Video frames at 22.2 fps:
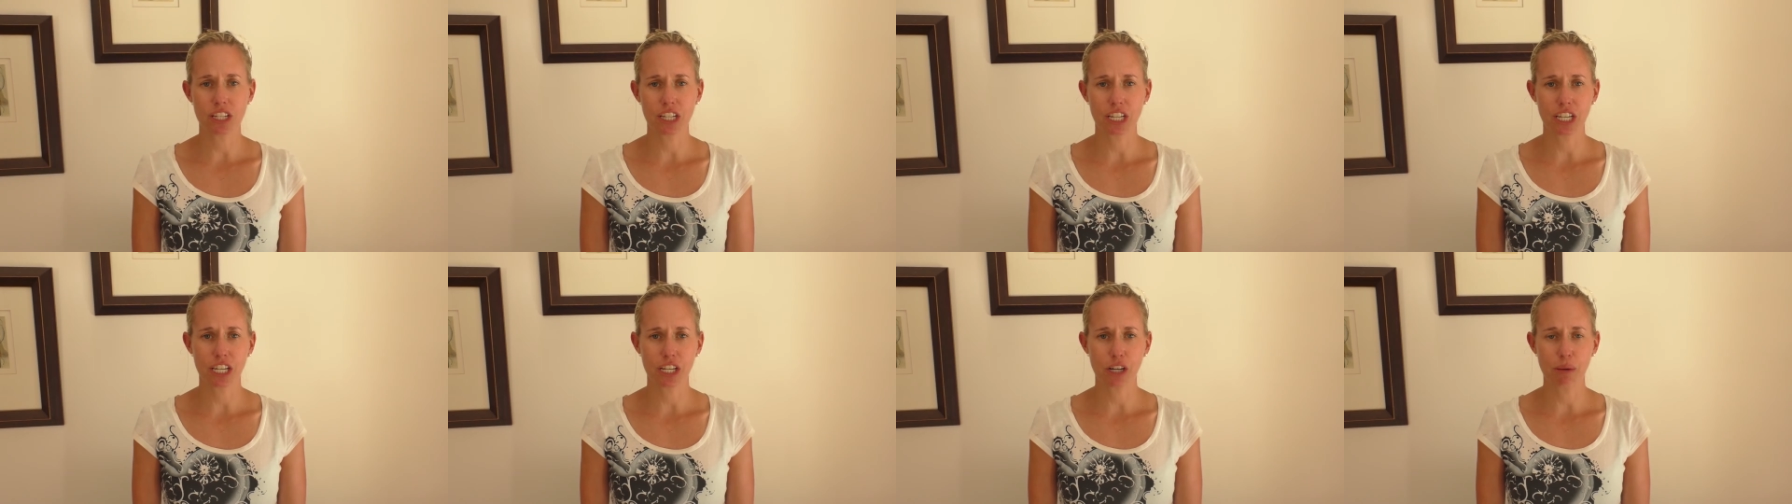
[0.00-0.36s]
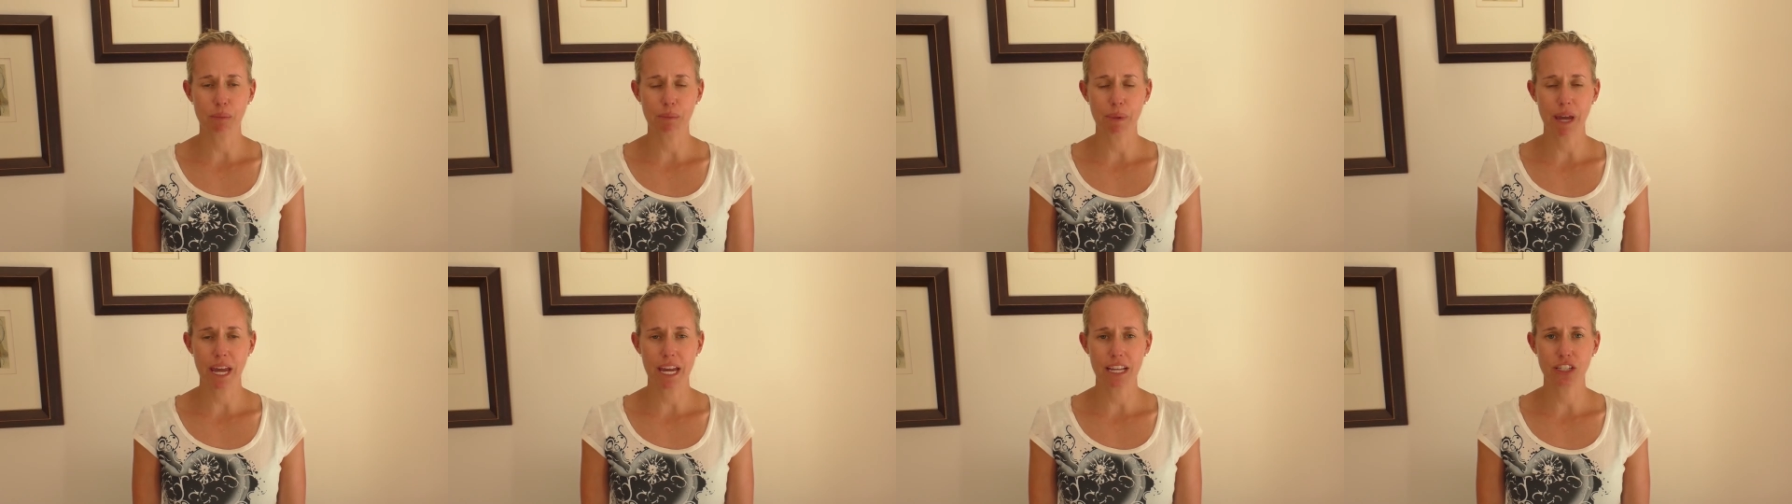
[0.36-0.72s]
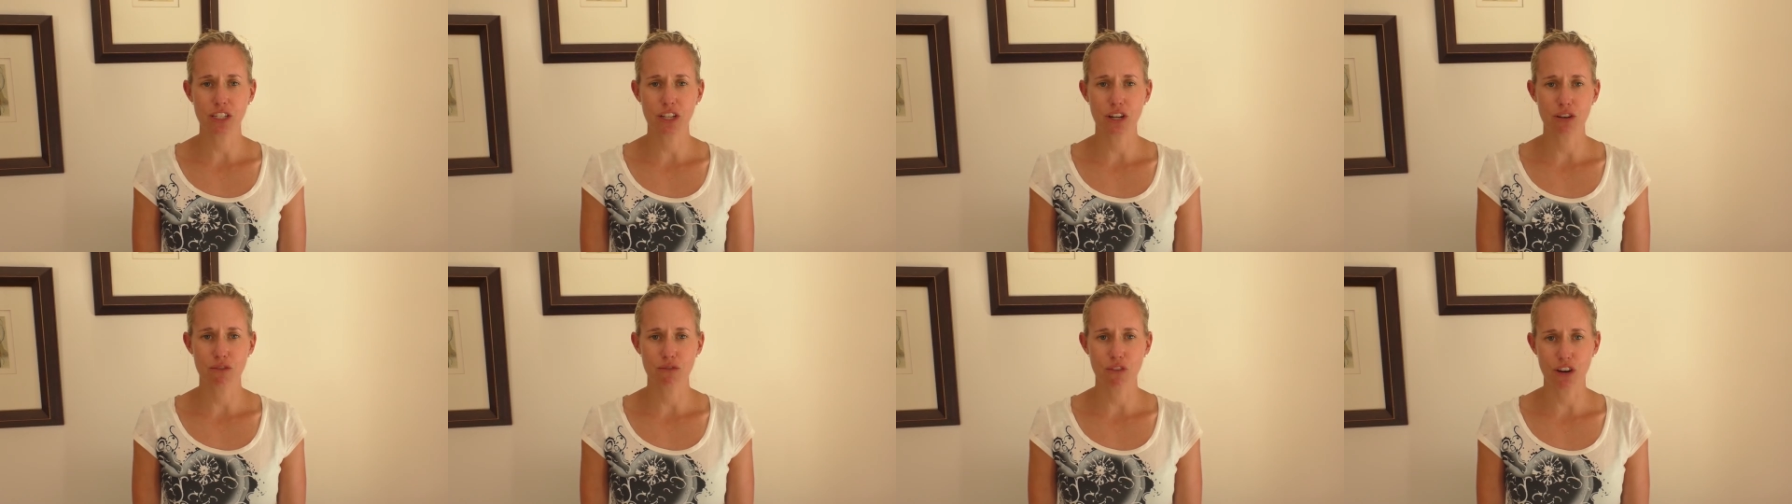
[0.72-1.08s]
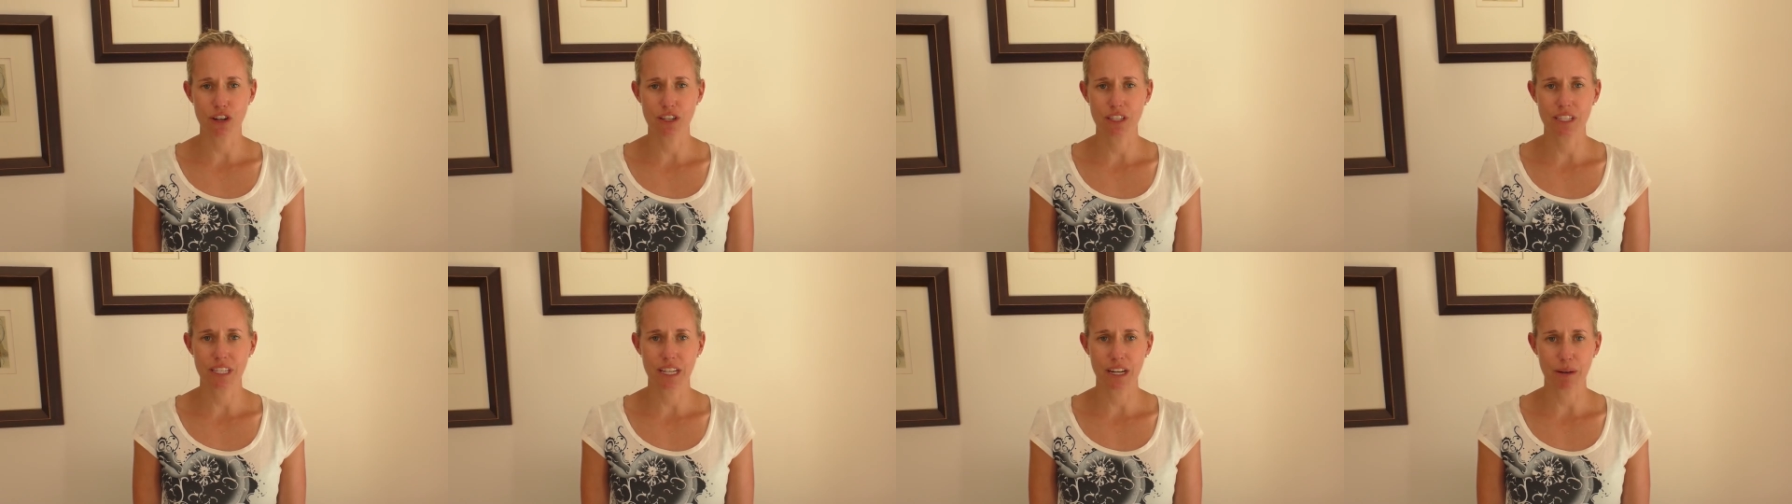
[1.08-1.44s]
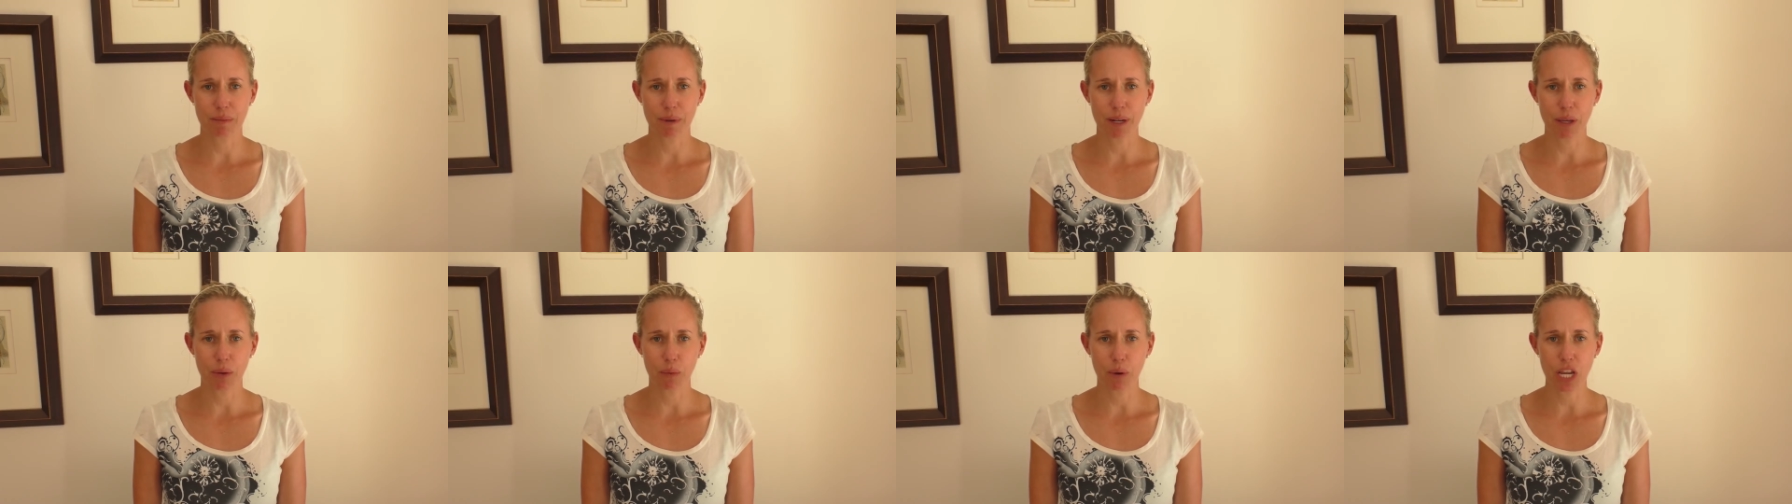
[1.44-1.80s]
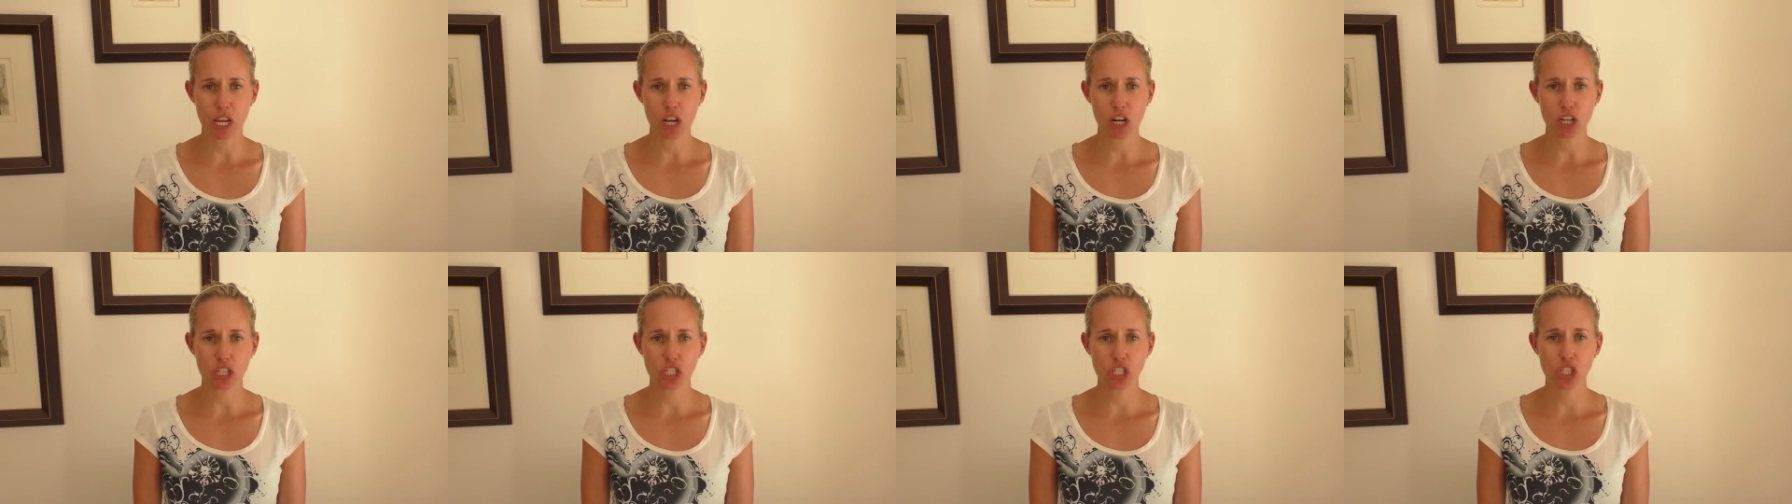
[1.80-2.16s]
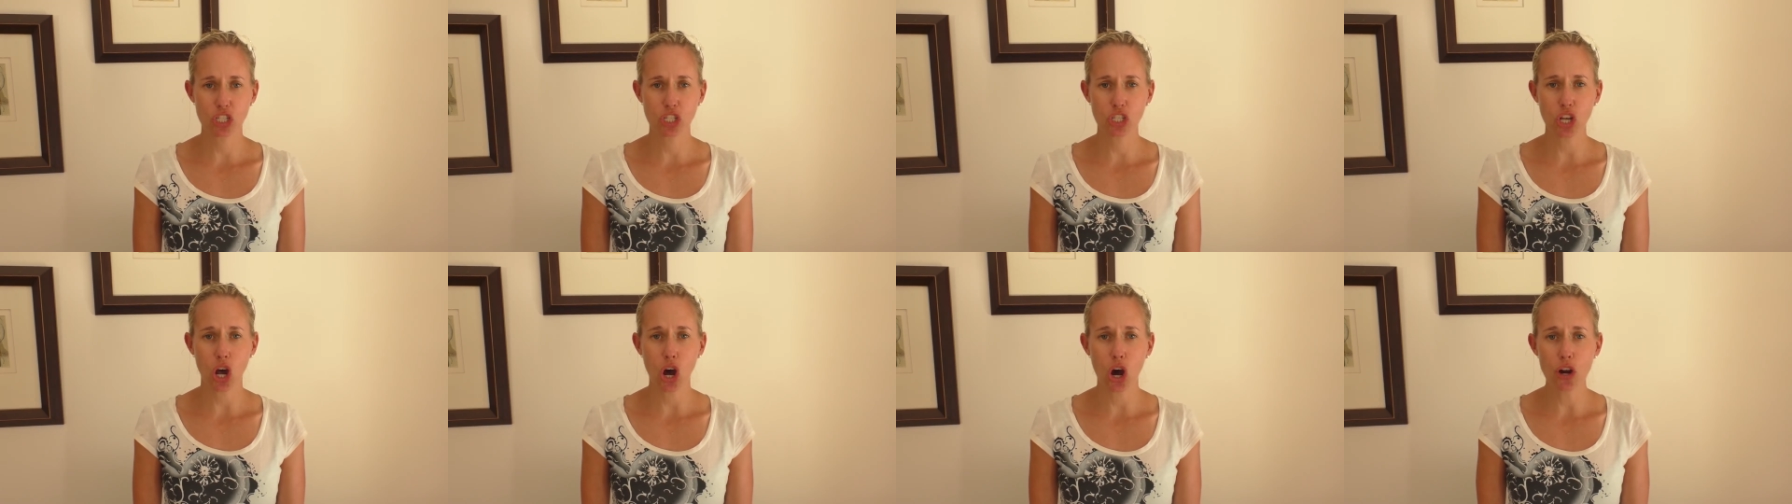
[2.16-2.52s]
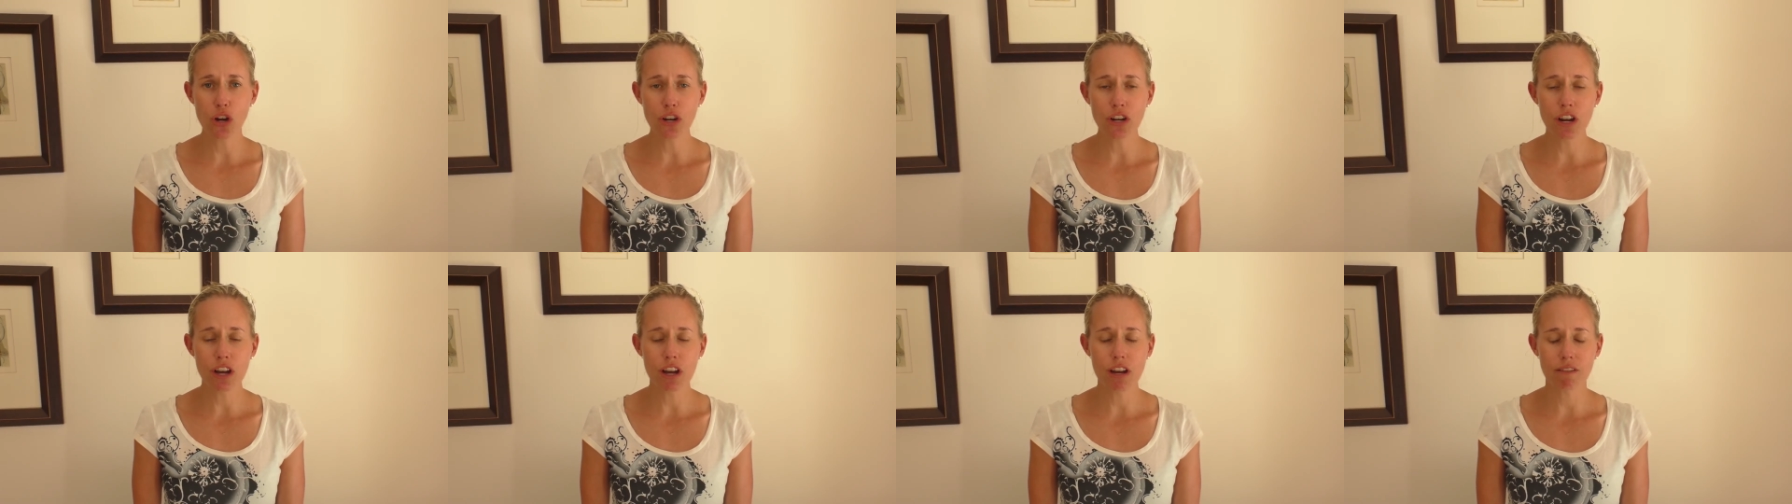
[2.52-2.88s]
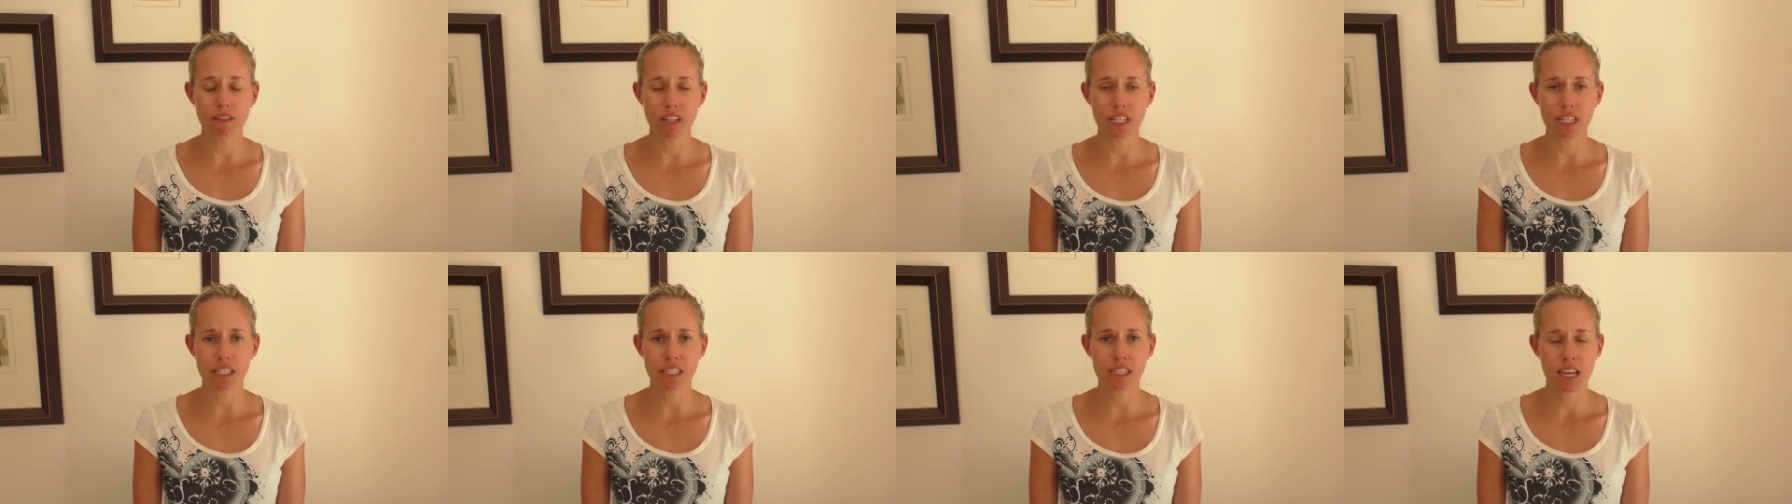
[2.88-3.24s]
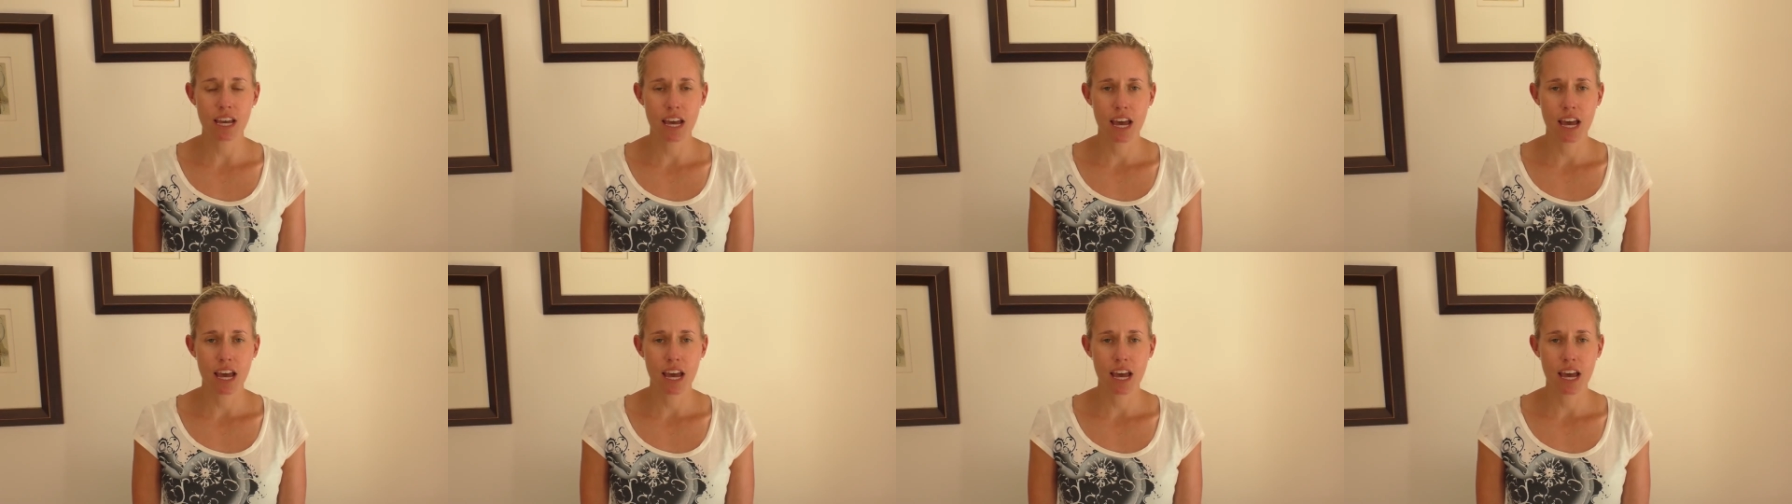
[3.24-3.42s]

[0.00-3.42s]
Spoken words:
you can compare to a rose ceremony where you are so nervous